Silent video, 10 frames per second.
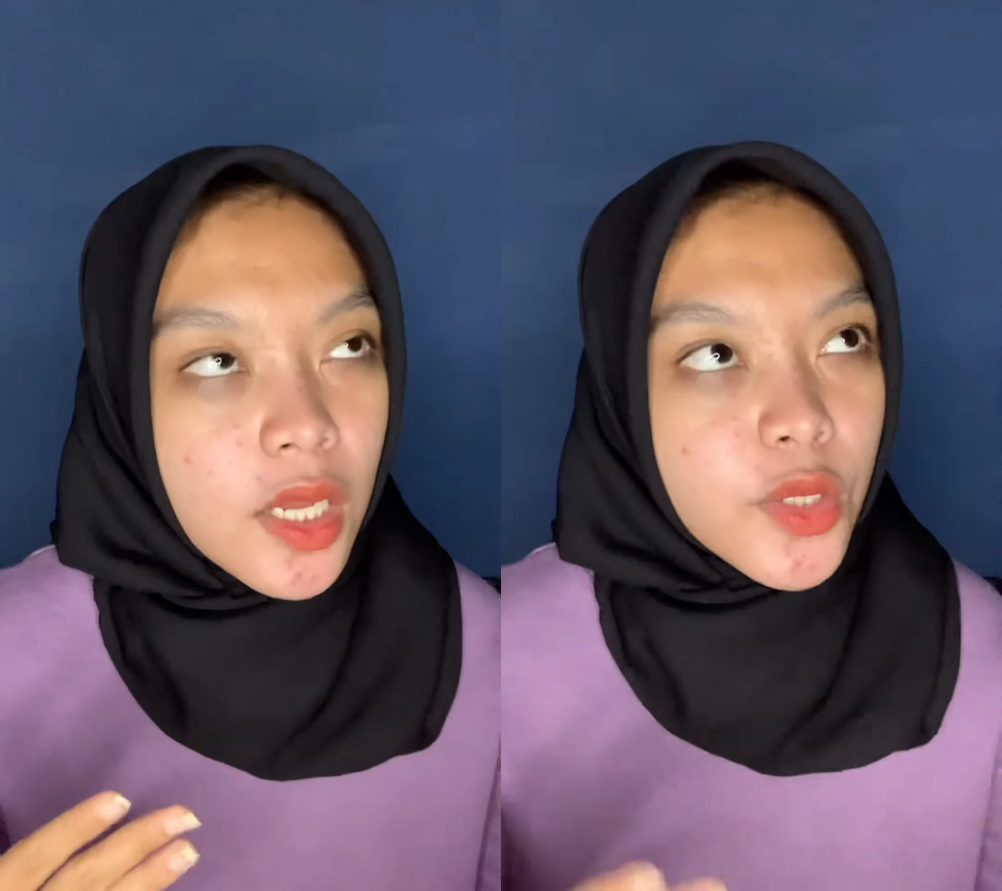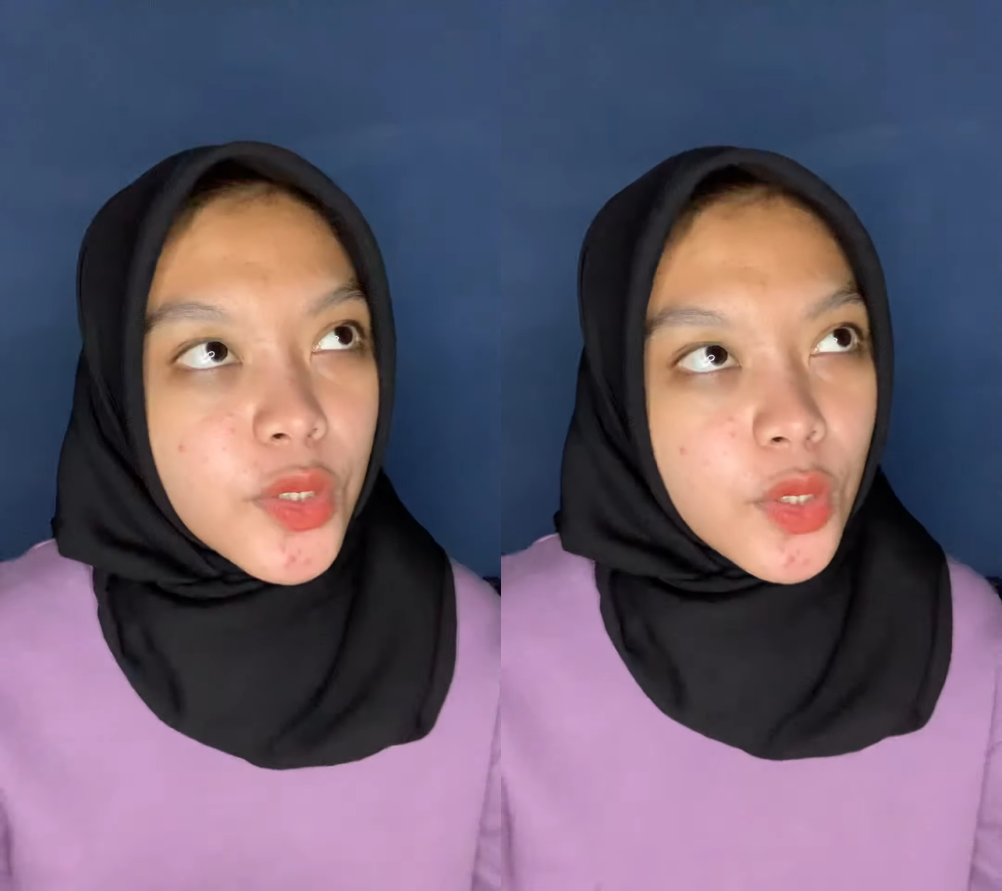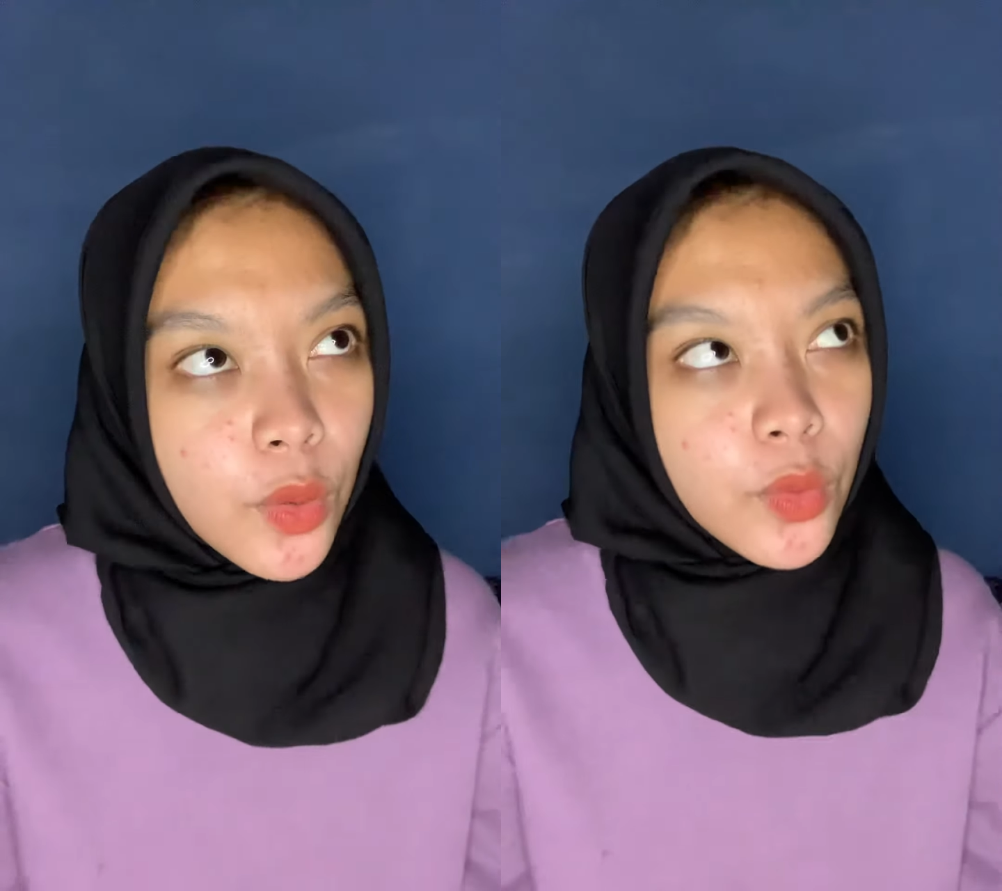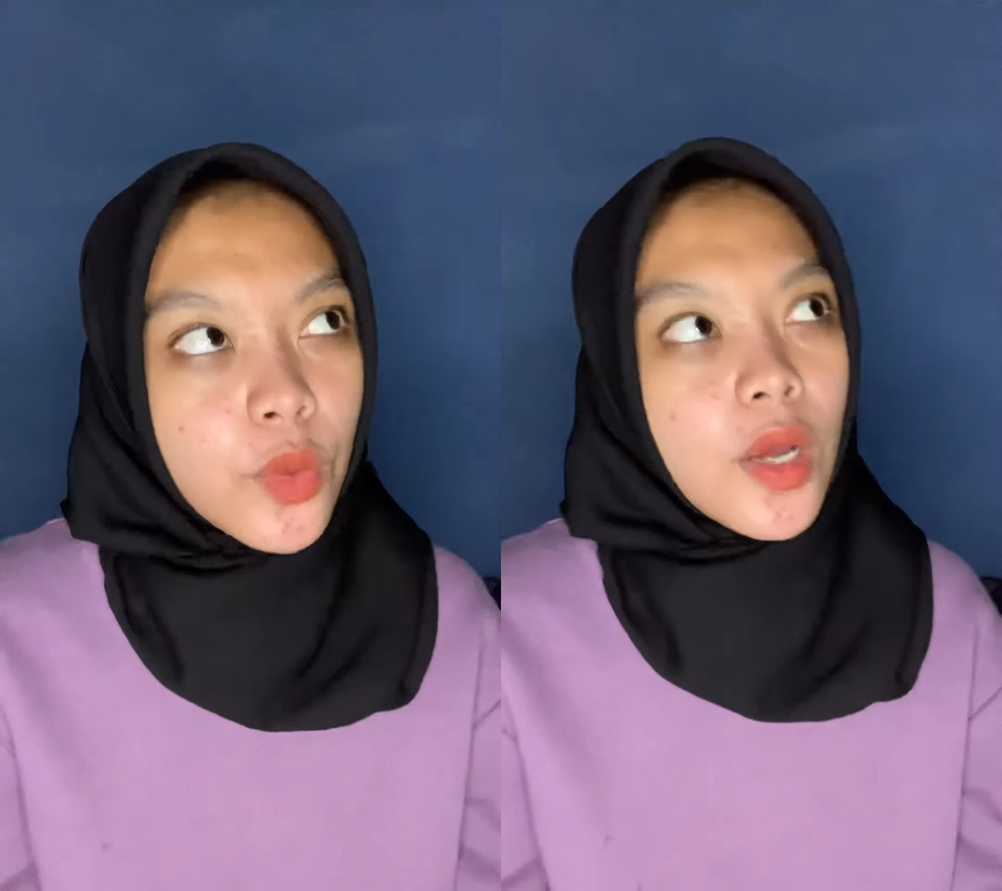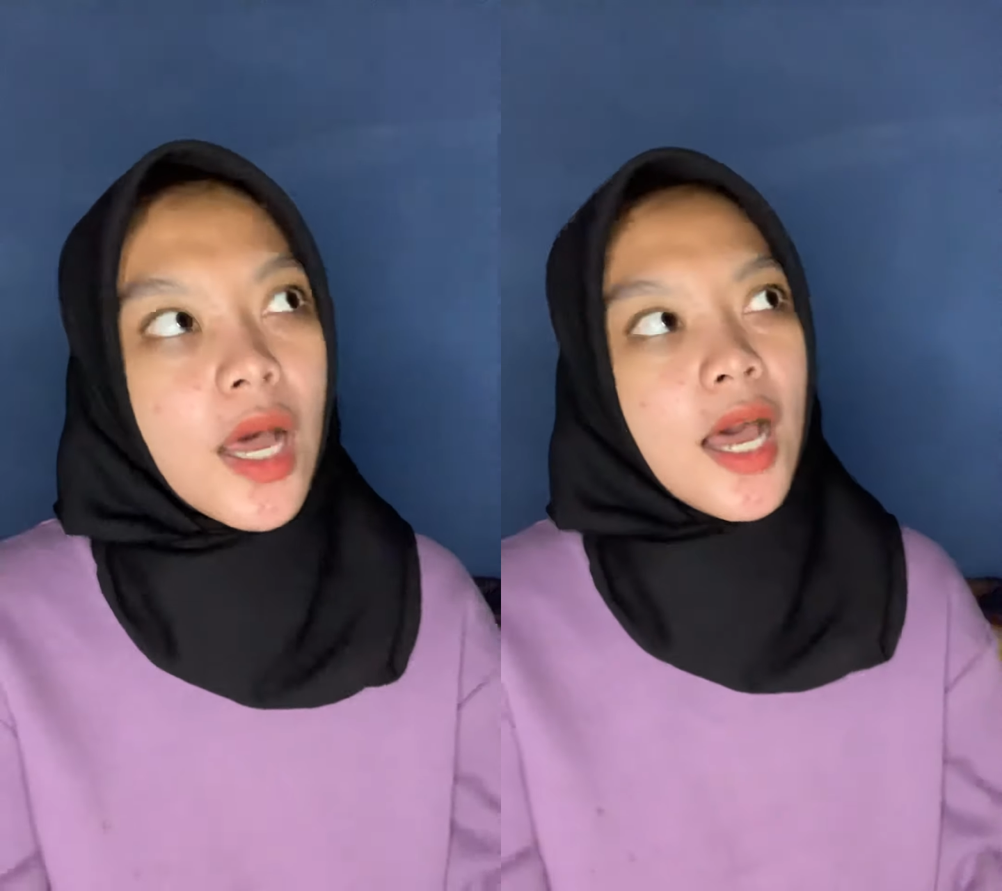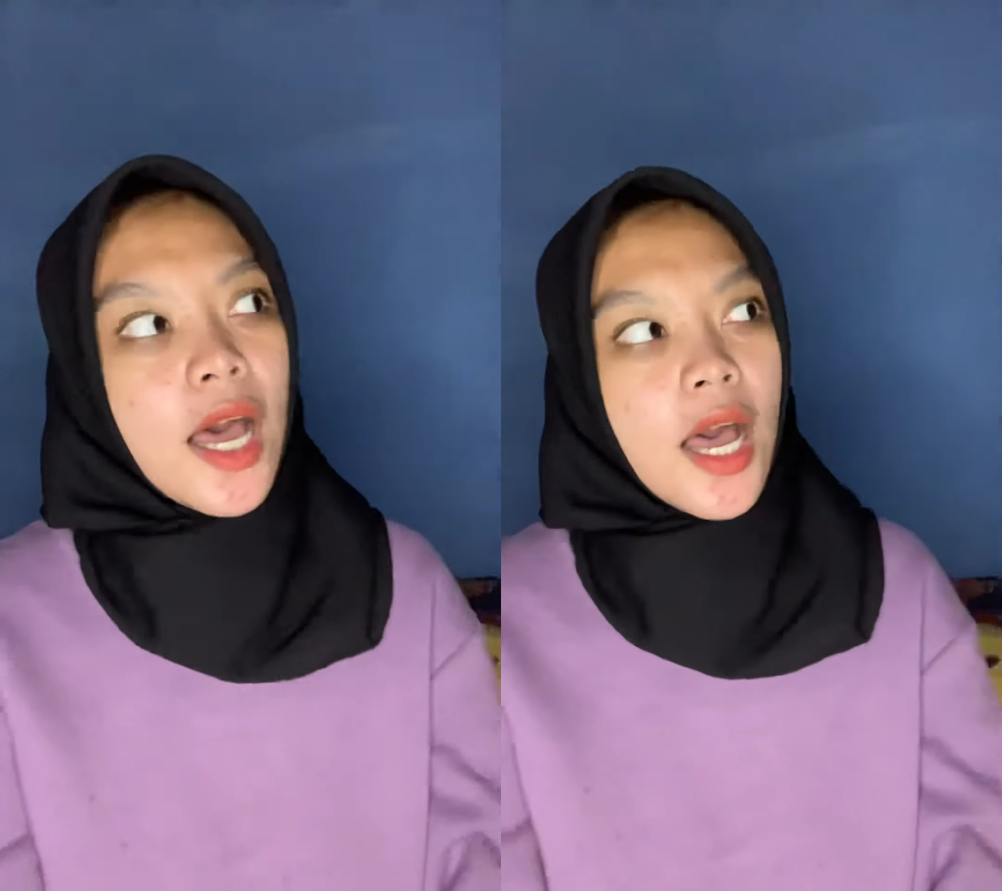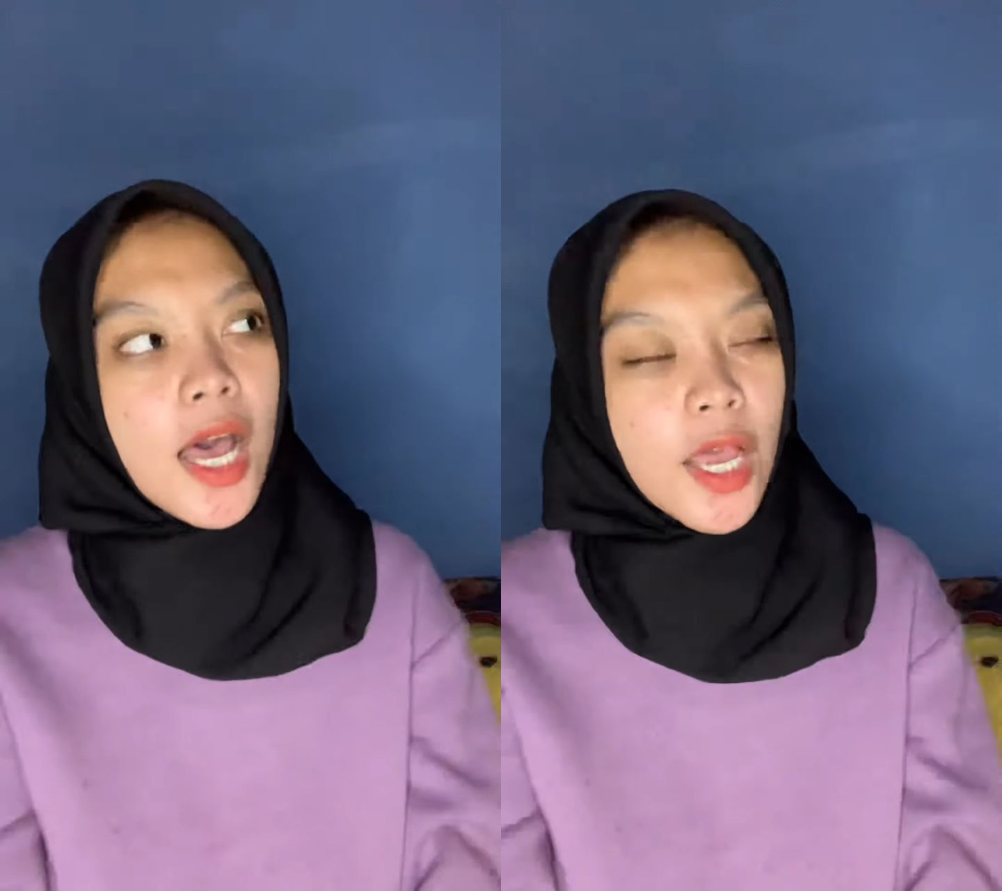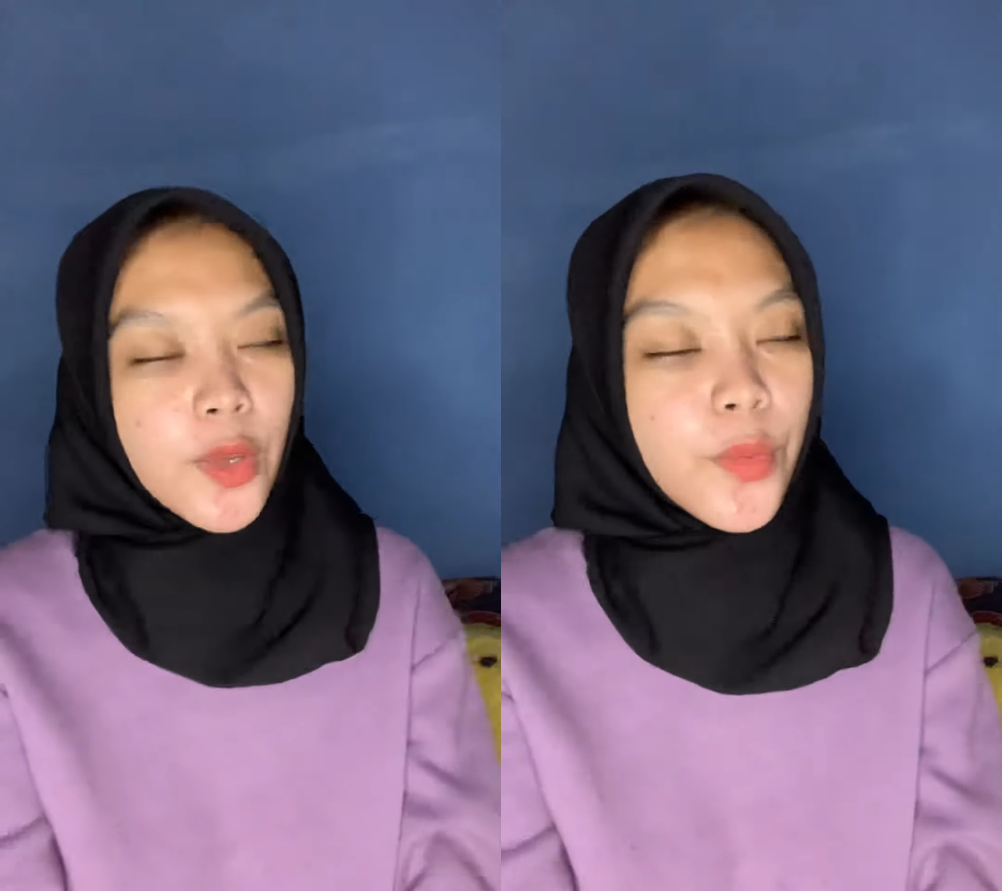So
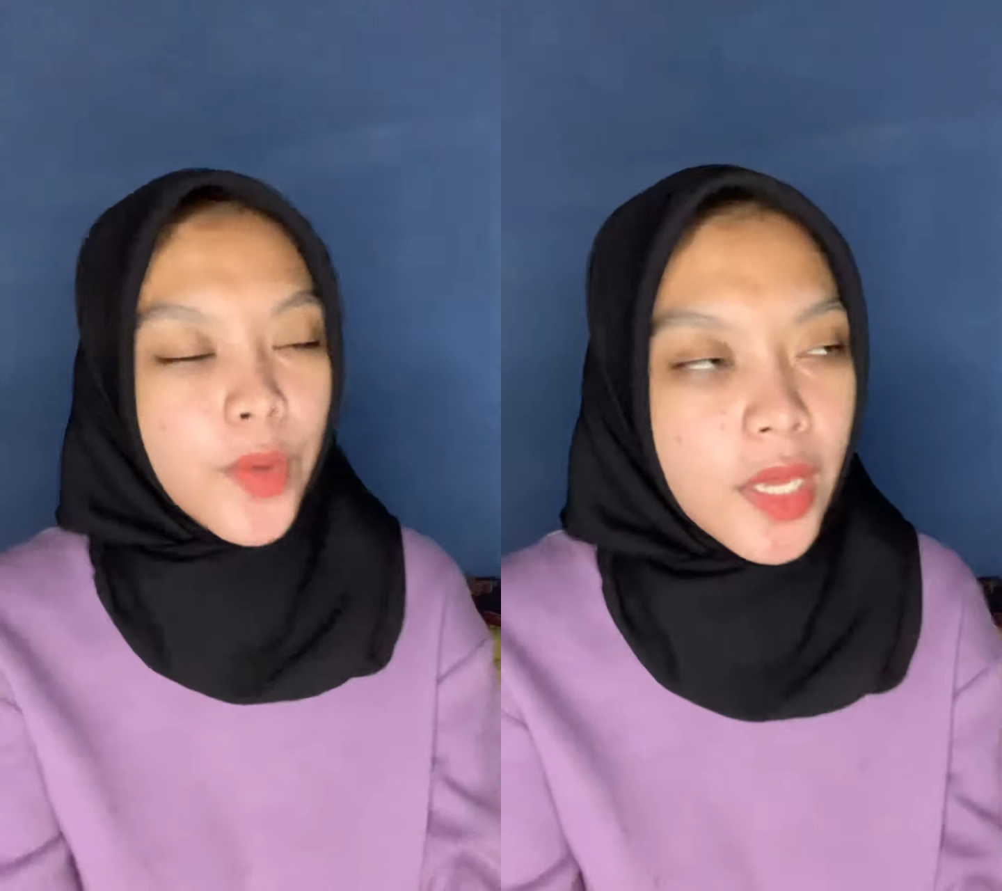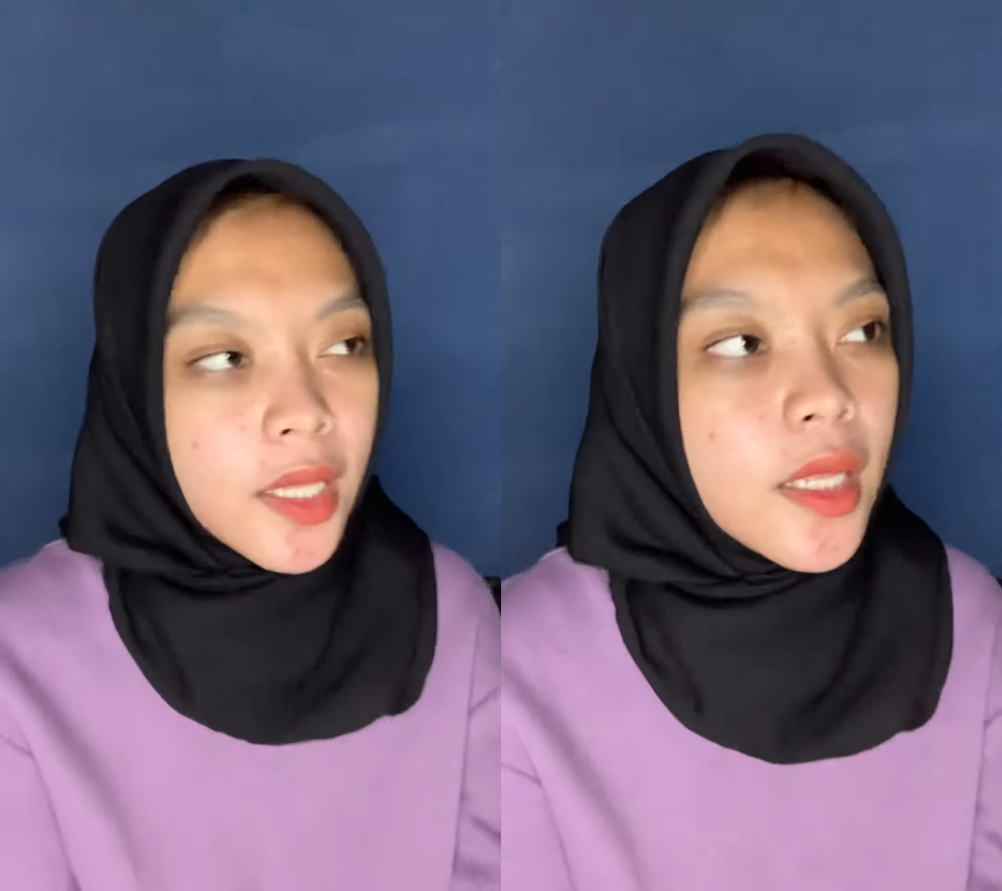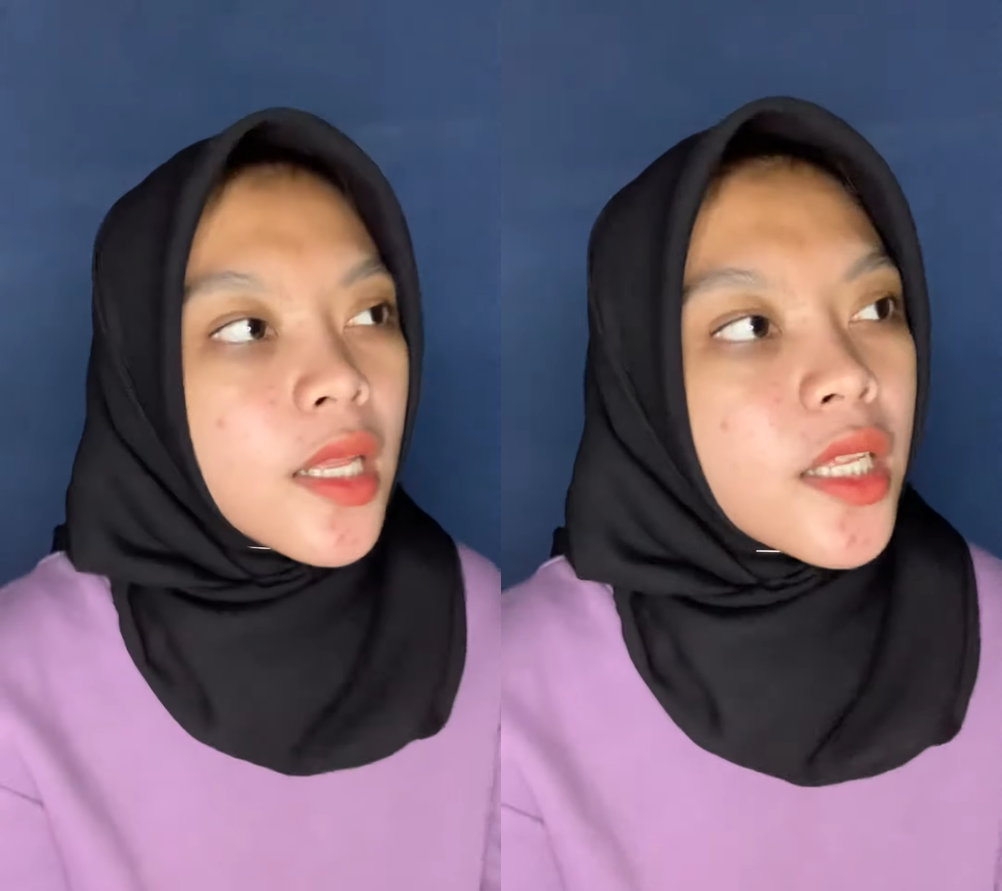I will